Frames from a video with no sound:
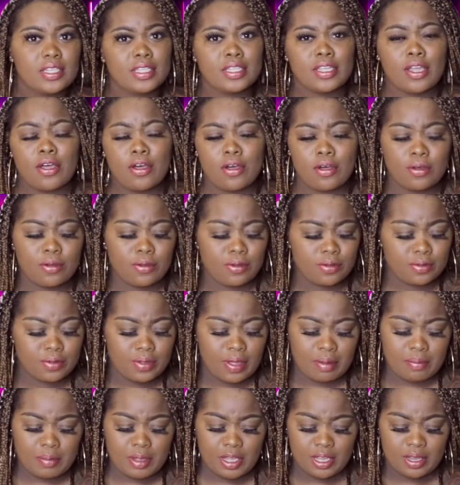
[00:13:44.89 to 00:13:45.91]
So,
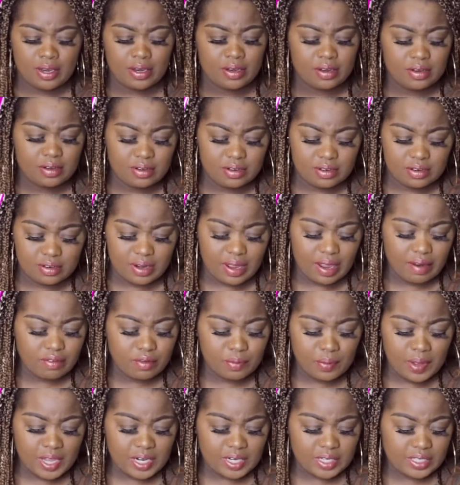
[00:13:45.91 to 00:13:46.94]
I mean,
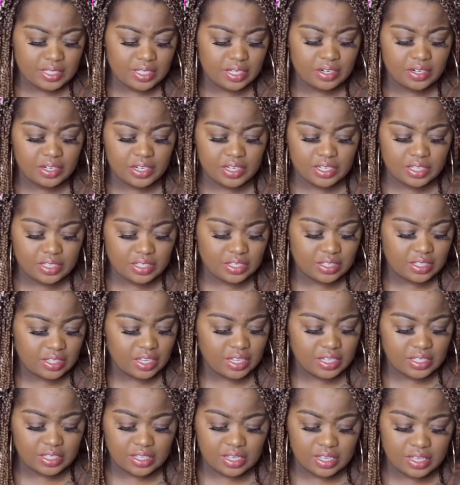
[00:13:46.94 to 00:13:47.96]
everybody's theory is
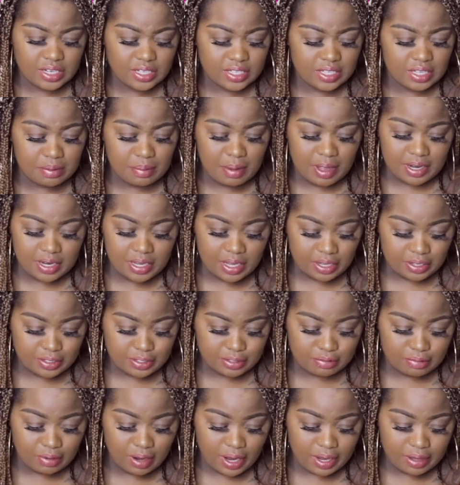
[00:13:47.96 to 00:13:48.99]
as good as anybody
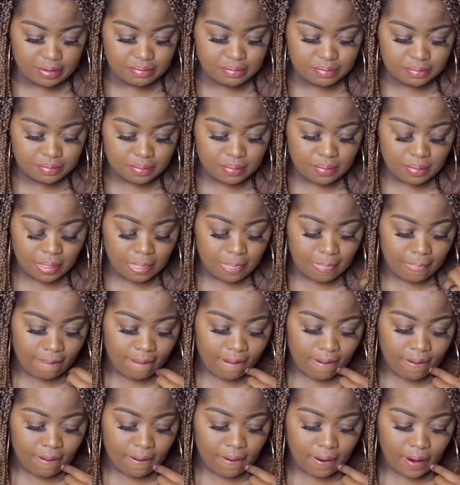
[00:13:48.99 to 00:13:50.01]
else, right?
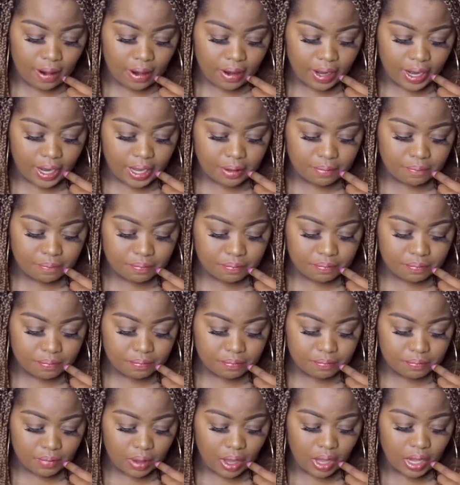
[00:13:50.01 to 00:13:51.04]
All right.
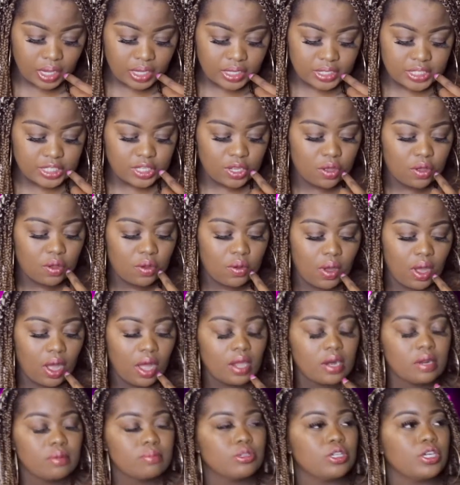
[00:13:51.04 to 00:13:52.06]
Also,
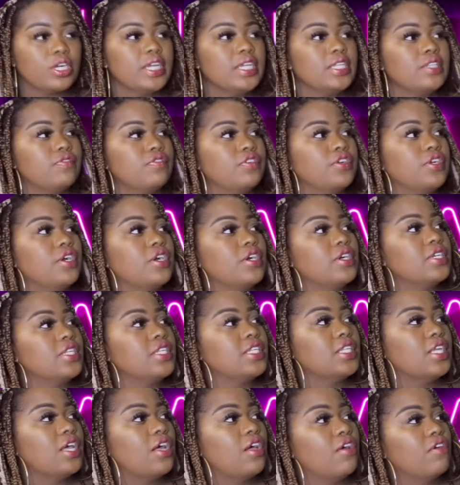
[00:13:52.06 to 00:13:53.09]
Autumn transferred
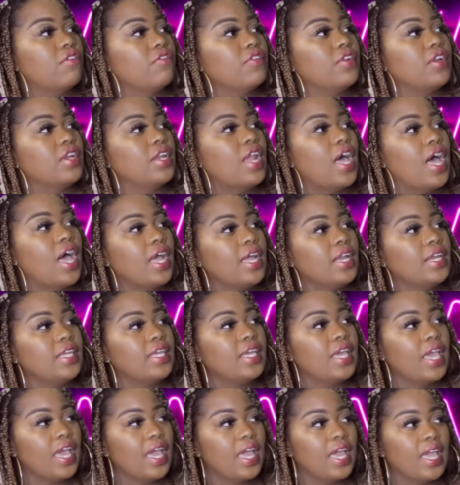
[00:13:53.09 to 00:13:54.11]
herself
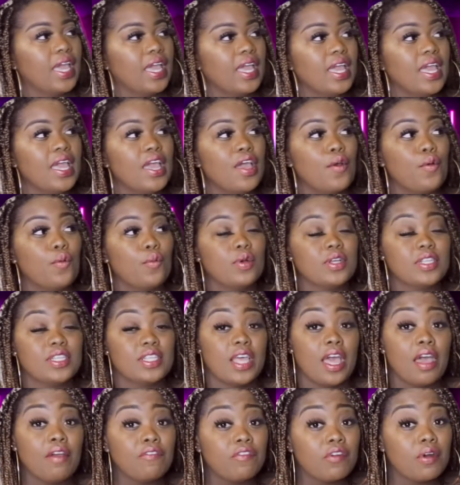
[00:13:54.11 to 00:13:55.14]
$9,000. Was
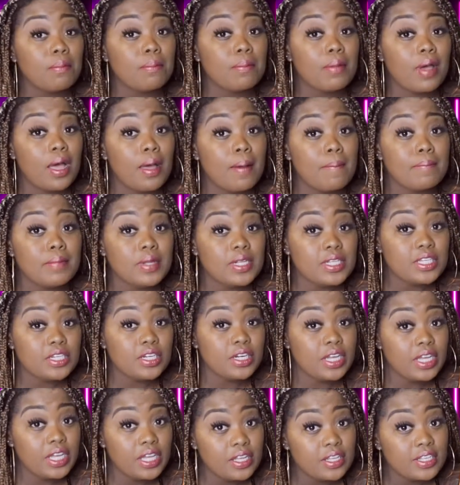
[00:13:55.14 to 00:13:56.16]
that from
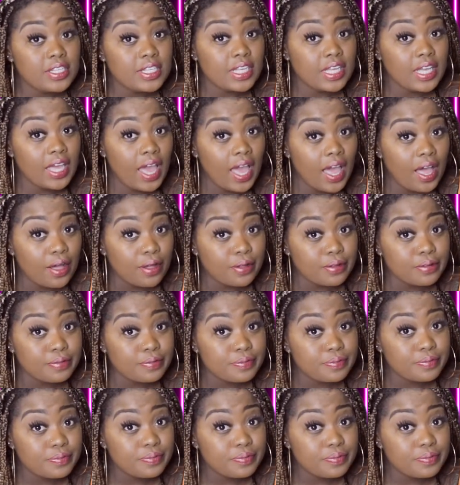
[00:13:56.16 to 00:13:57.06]
Mr. Hill's account?